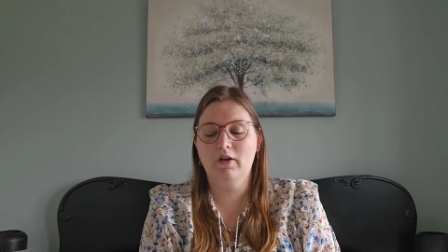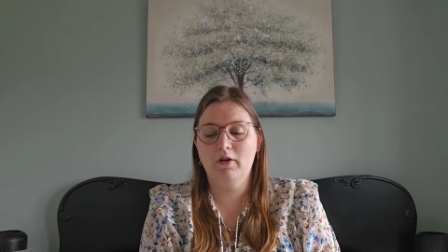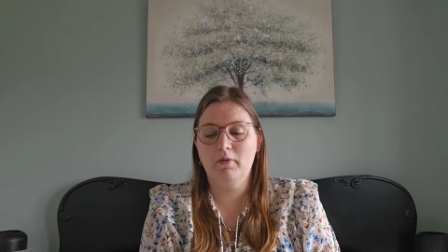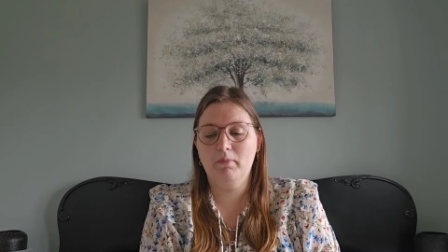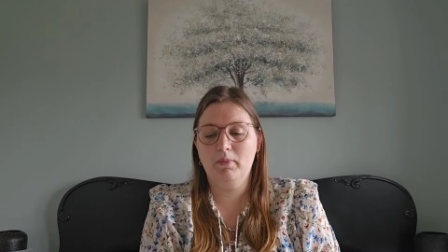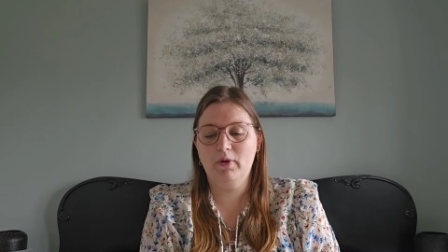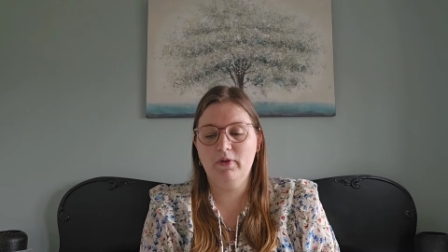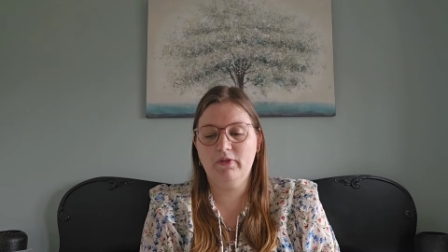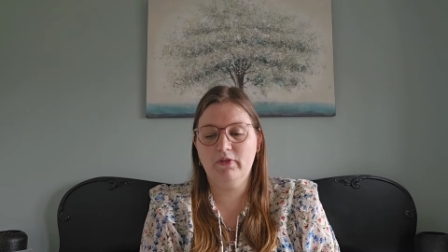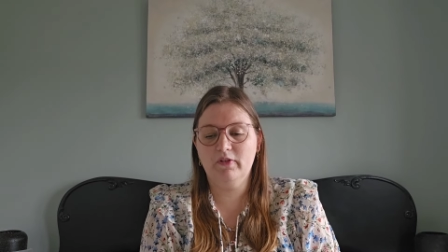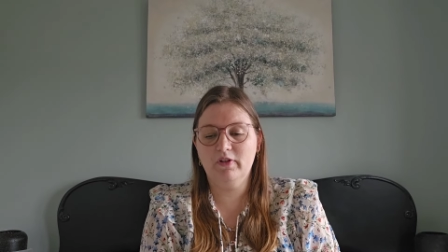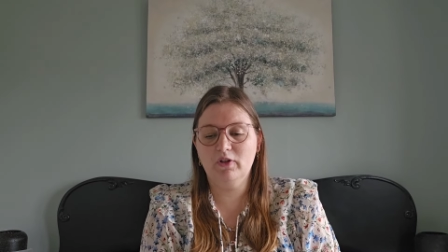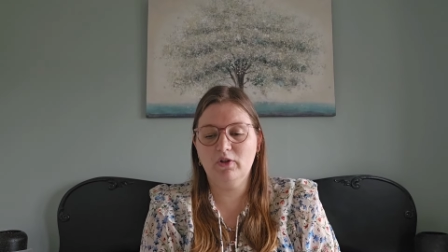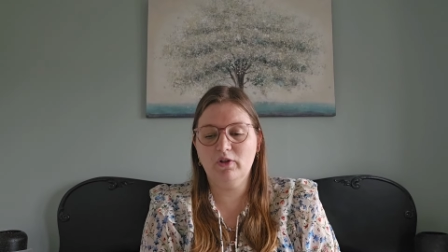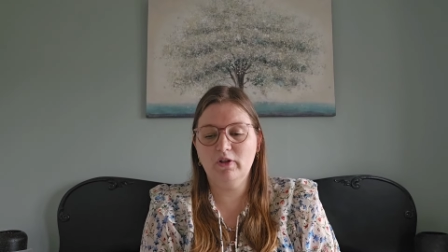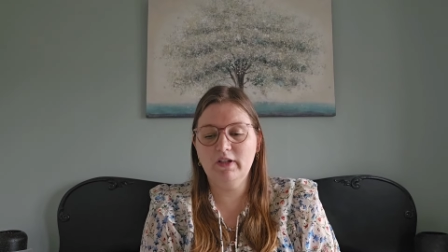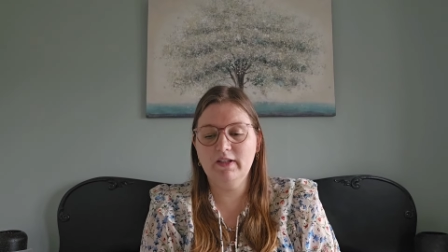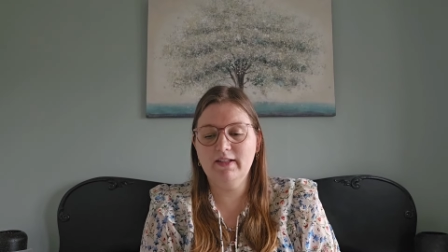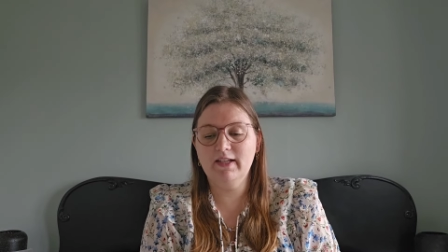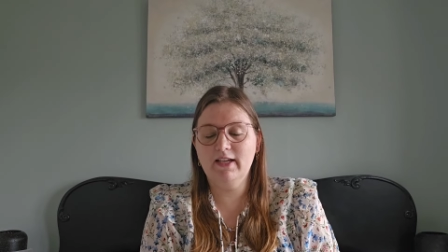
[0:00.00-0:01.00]
But the
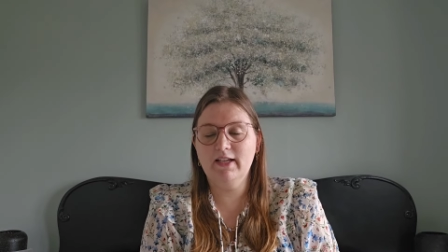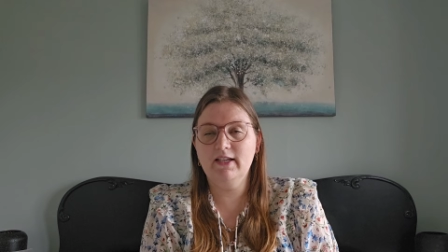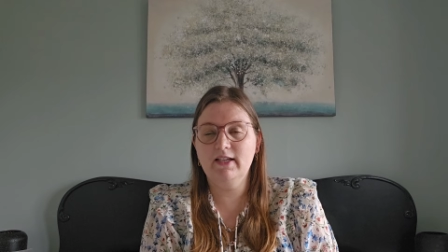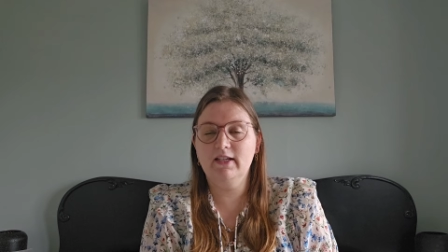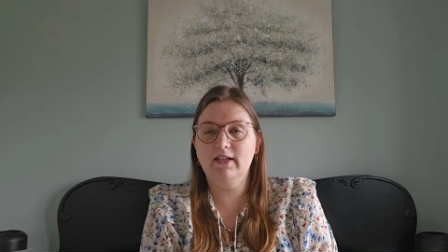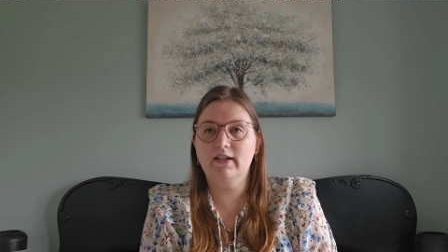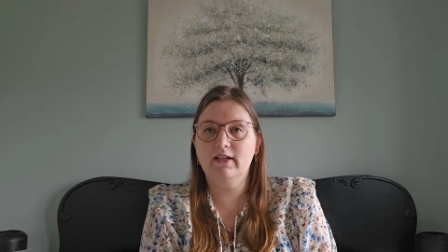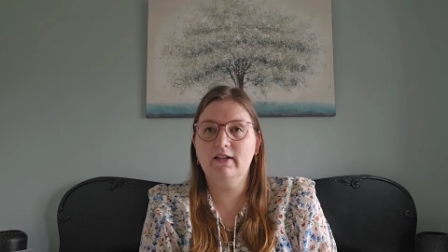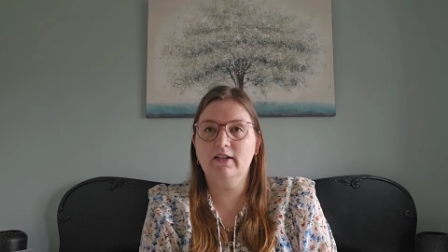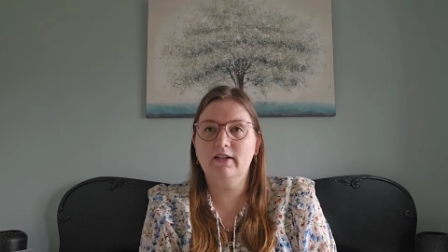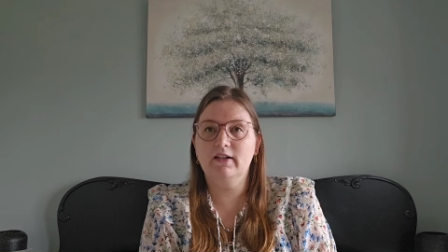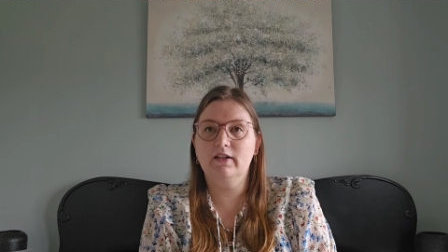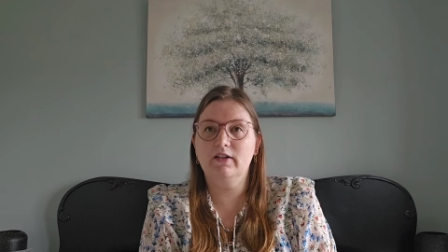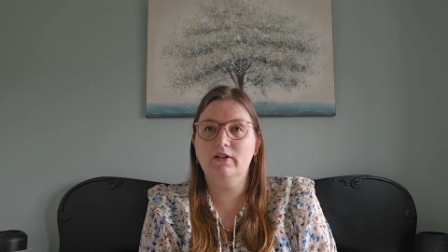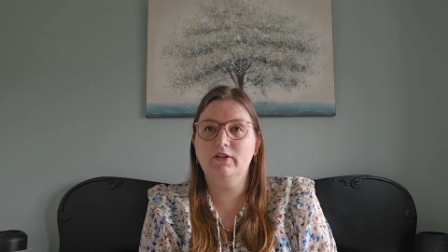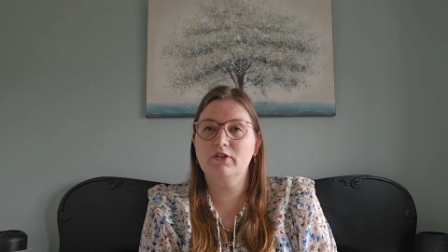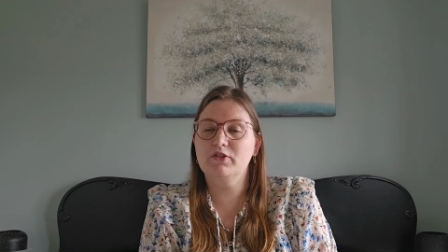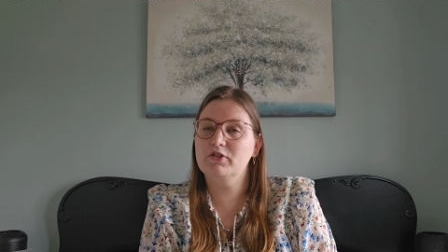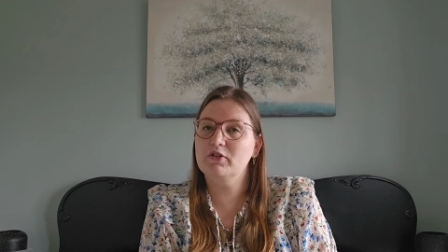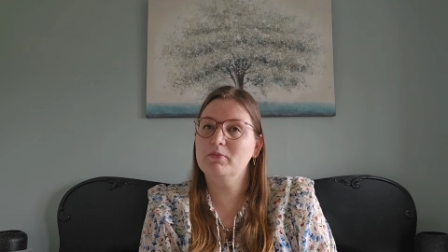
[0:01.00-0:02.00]
holiday,
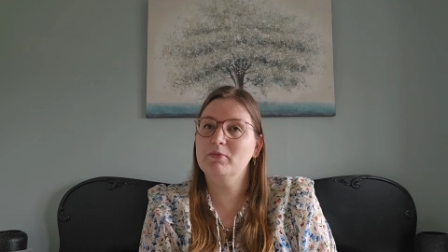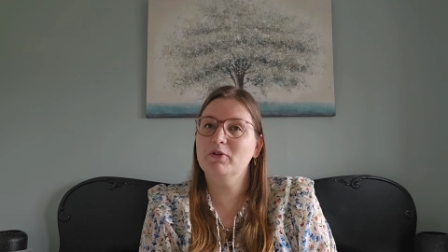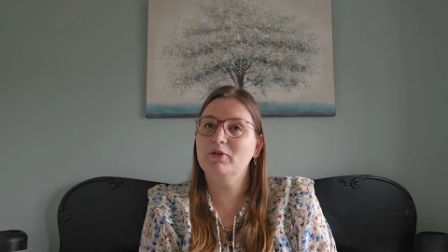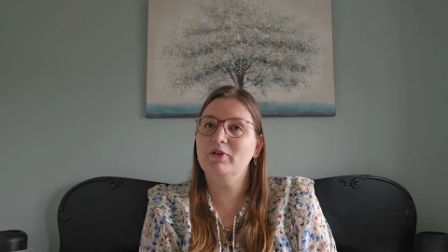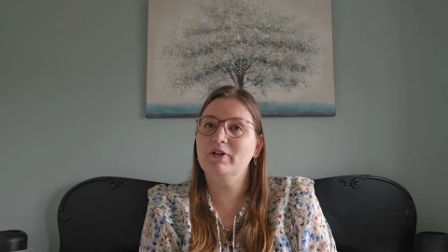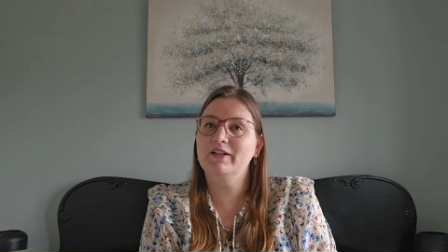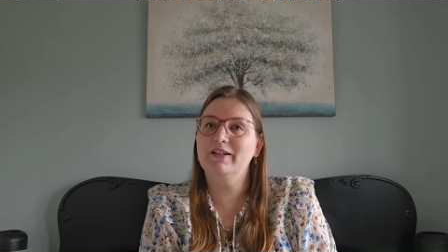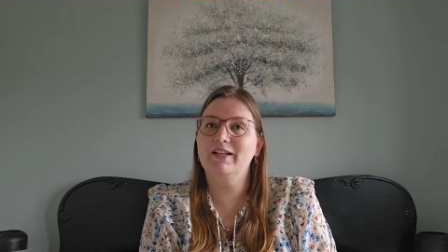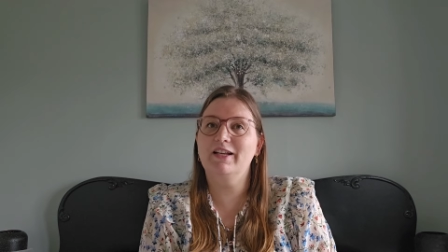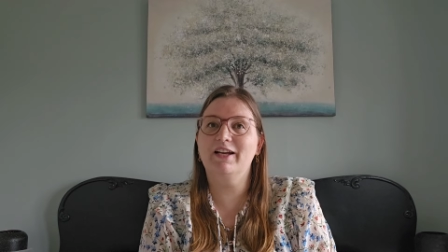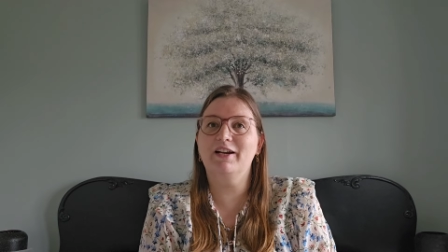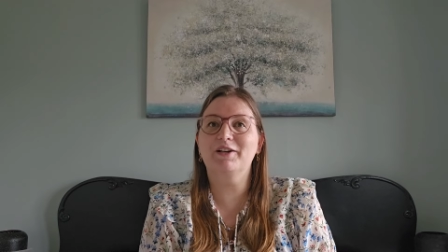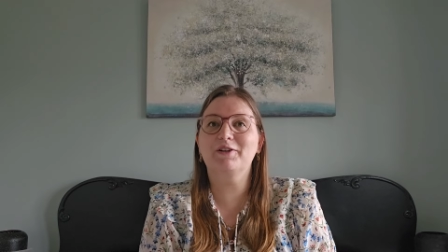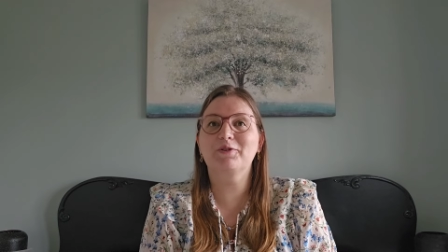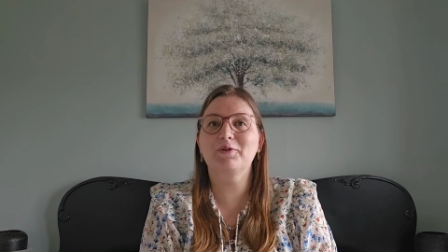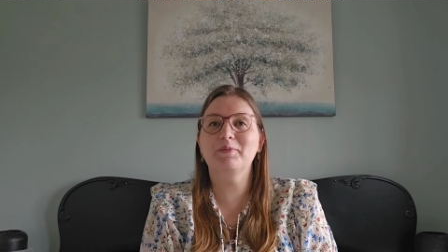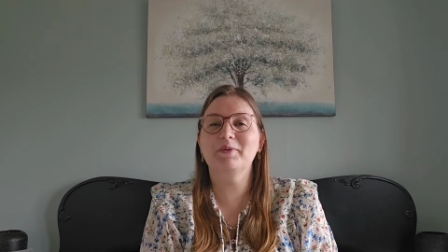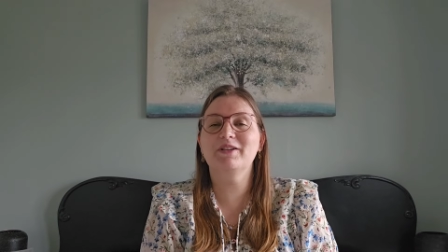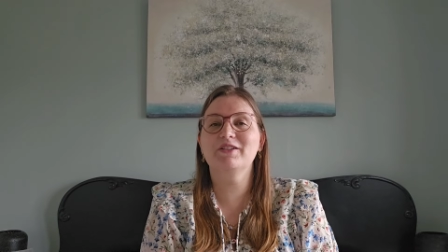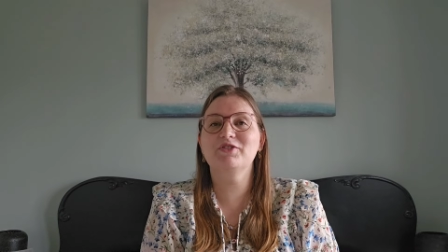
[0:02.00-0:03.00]
the summer holiday are
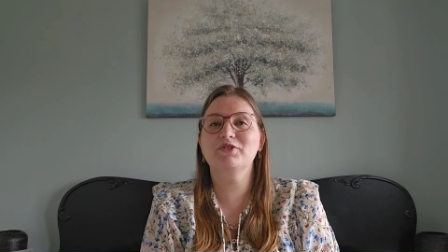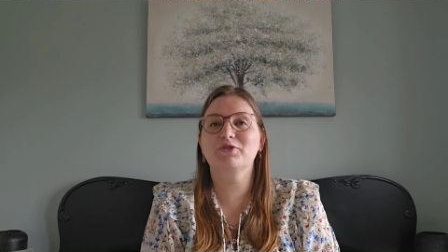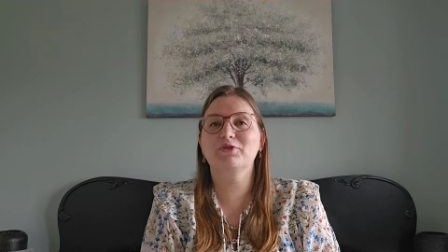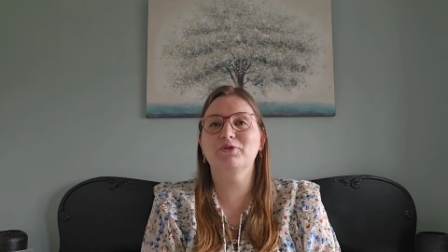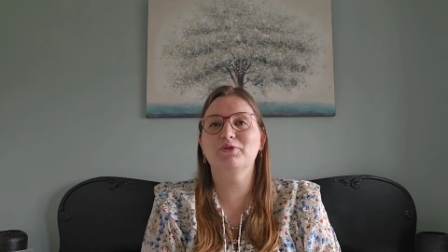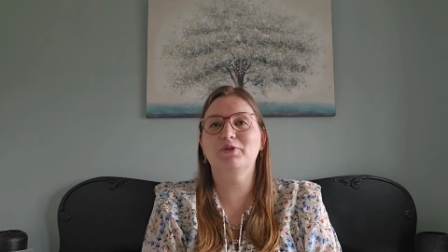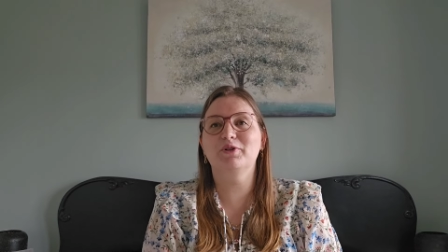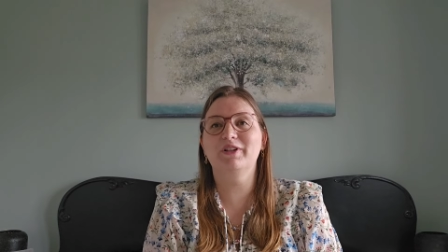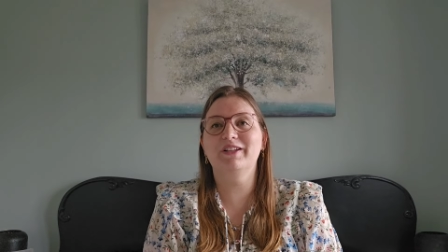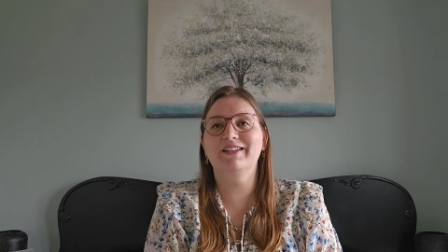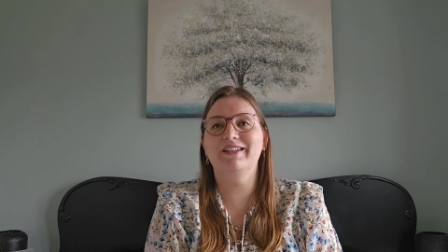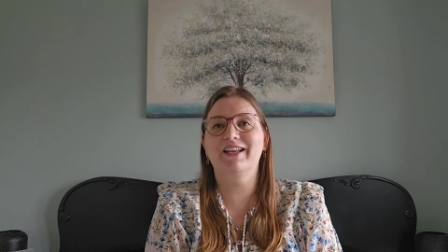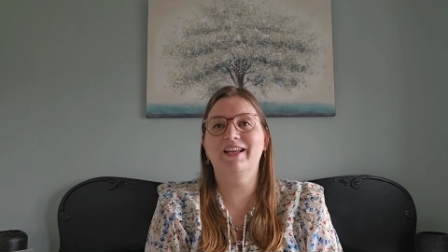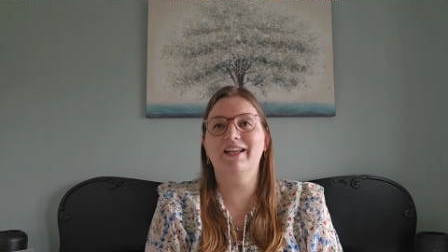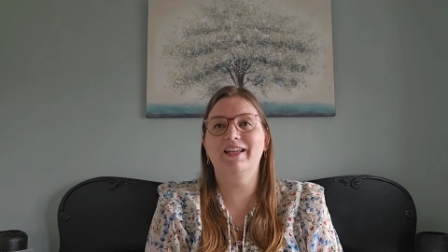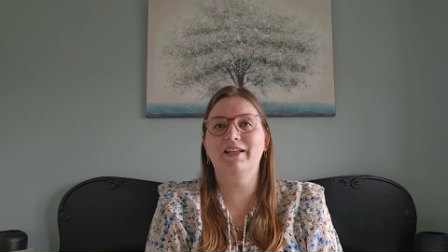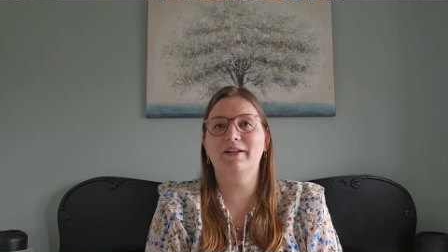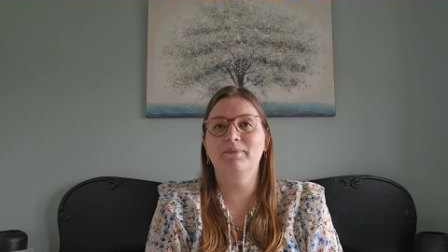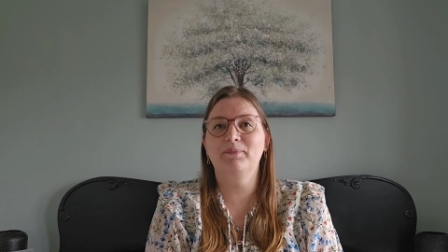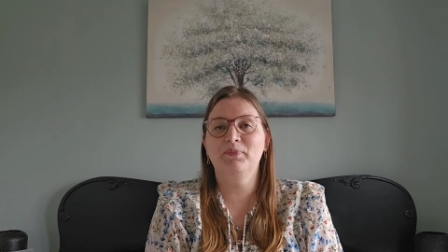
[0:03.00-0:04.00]
coming, school
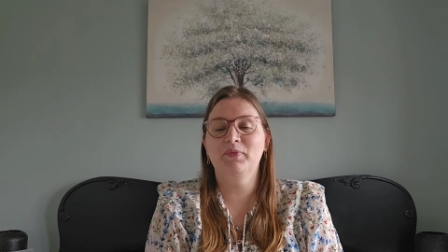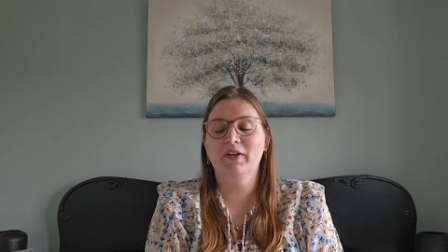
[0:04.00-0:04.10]
holiday,